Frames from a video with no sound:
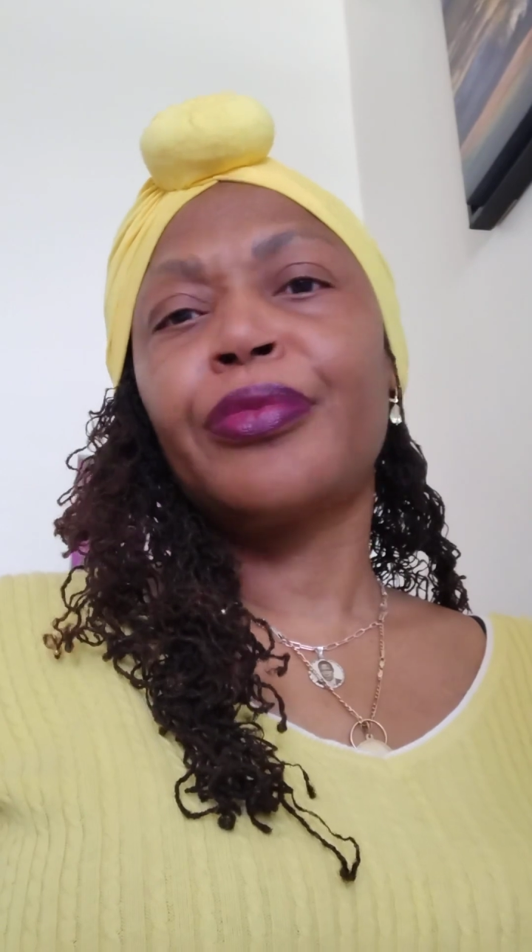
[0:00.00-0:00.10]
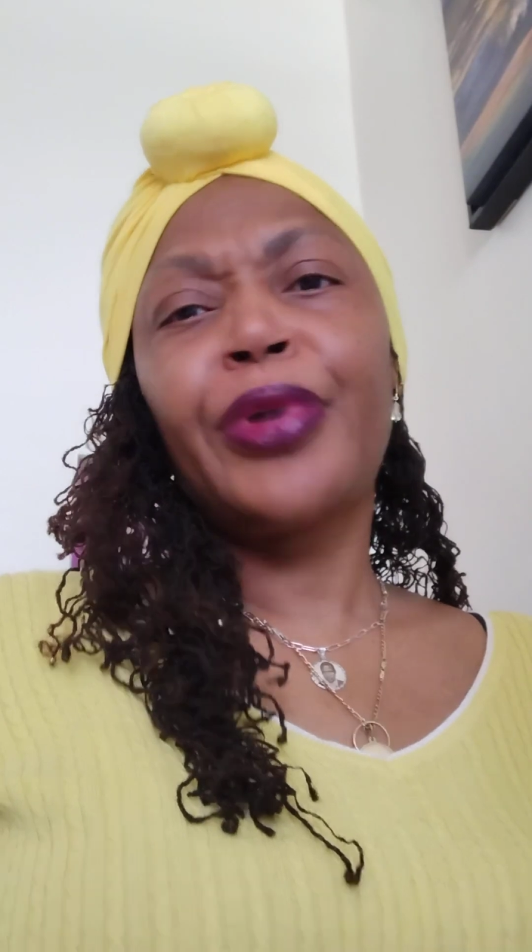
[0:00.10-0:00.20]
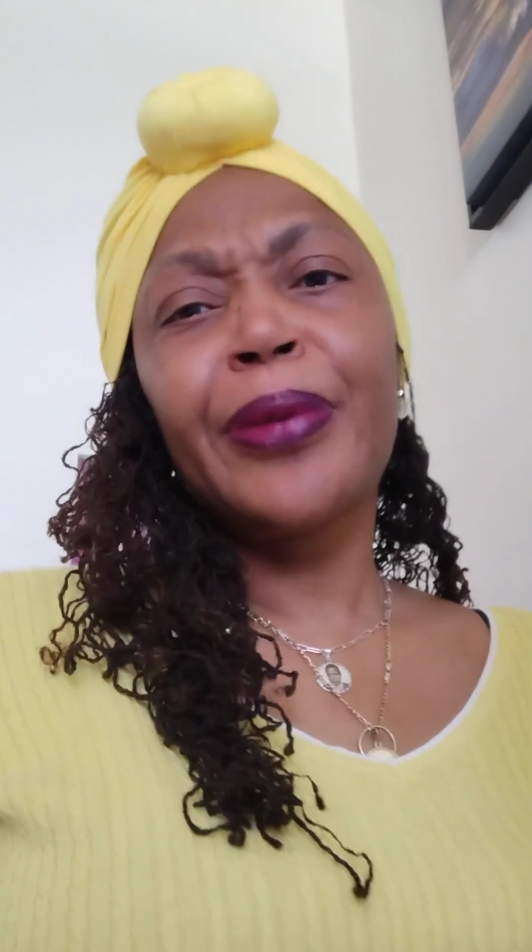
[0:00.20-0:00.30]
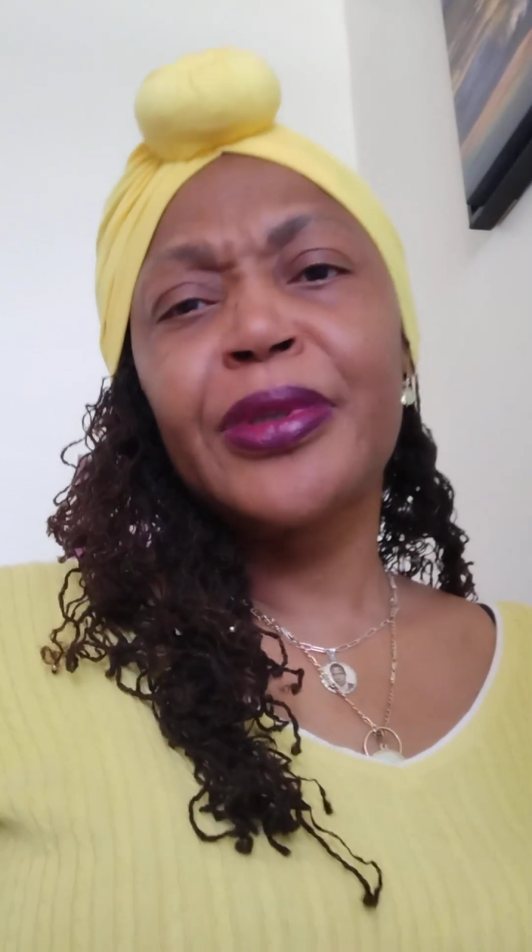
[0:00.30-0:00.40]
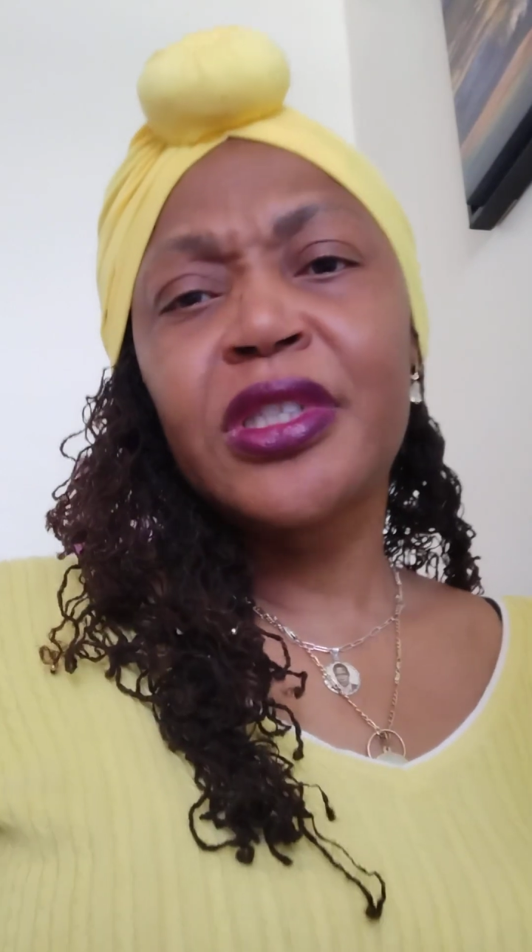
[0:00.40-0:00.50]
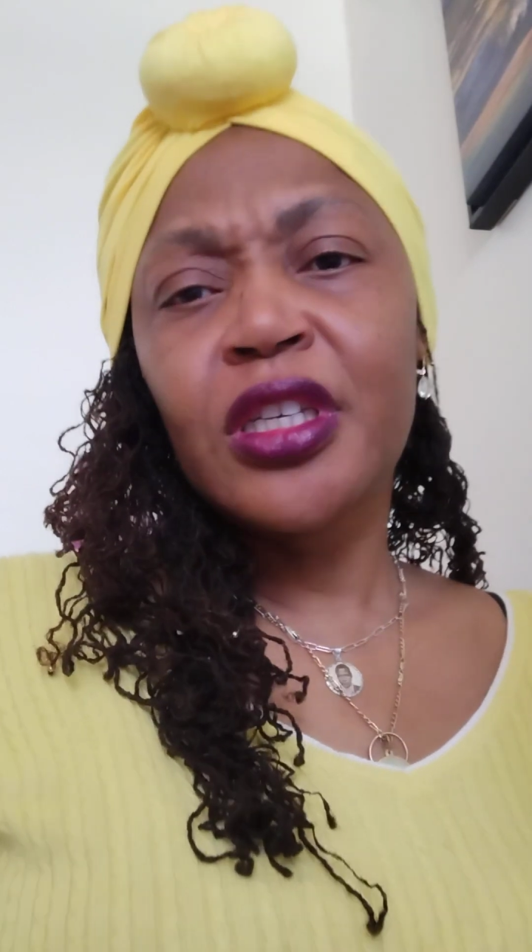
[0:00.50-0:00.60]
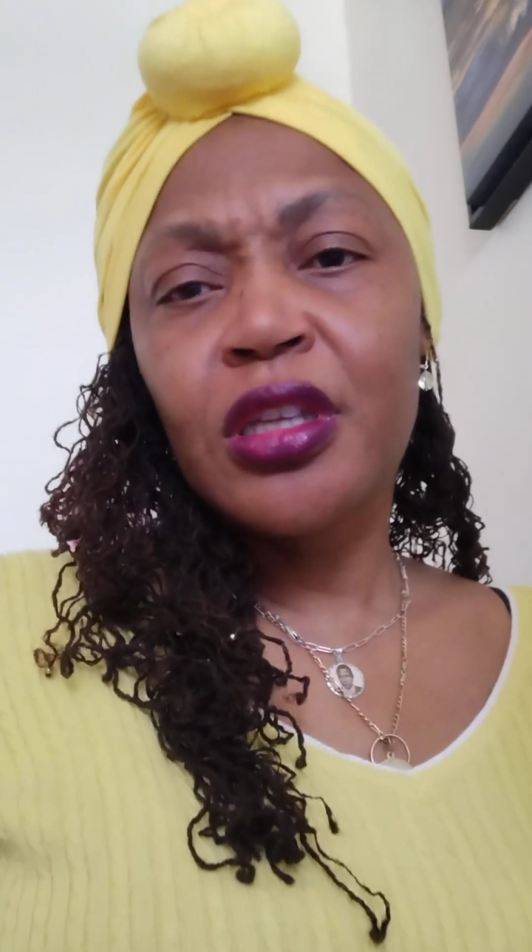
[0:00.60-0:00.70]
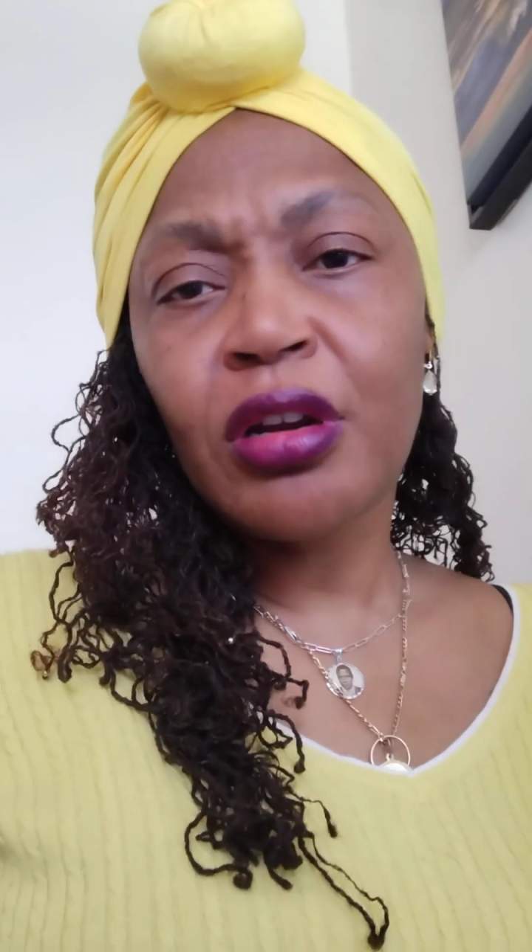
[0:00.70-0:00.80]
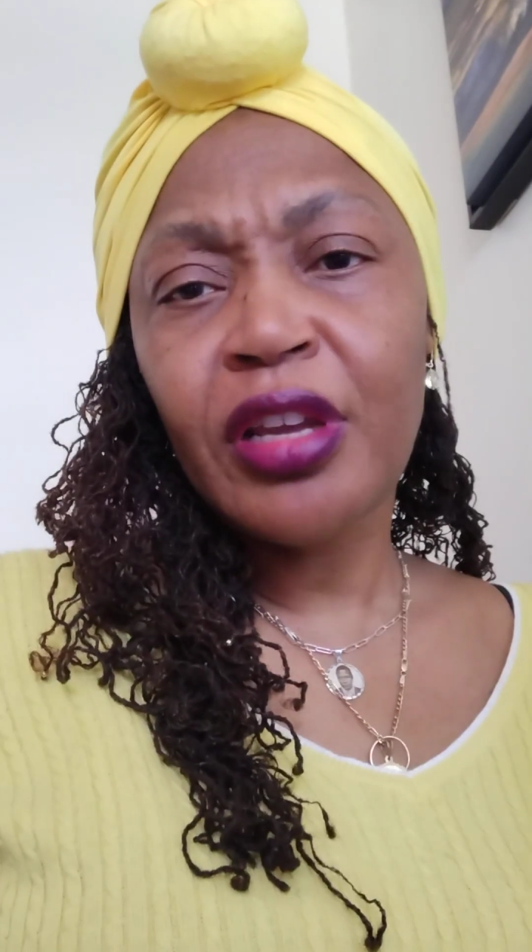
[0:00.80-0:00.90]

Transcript: purposely don't